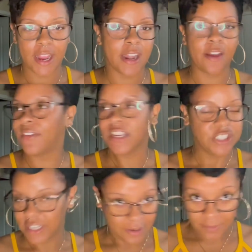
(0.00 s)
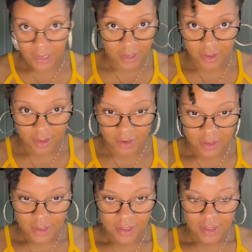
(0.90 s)
And if I shake my head,
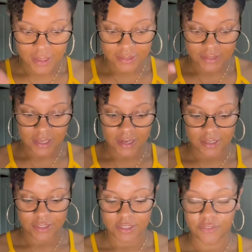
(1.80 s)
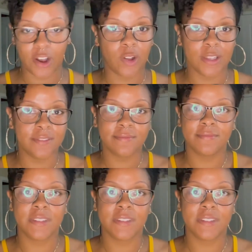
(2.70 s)
it's steady just falling.